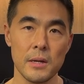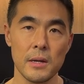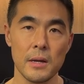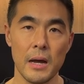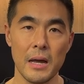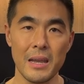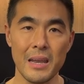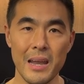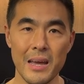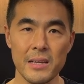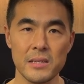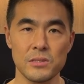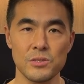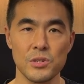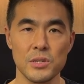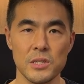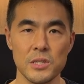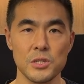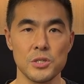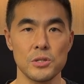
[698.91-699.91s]
Unlike
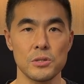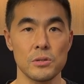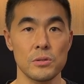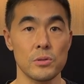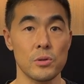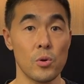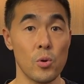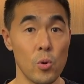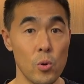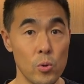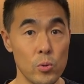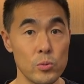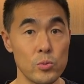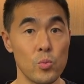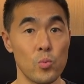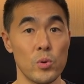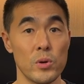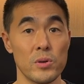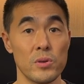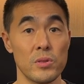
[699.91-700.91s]
traditional code
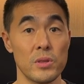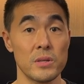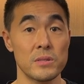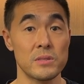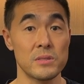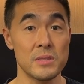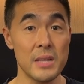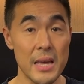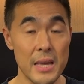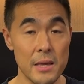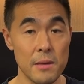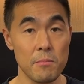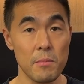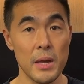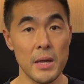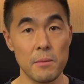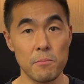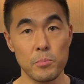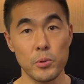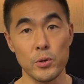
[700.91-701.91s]
where the same
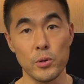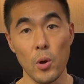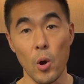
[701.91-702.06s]
input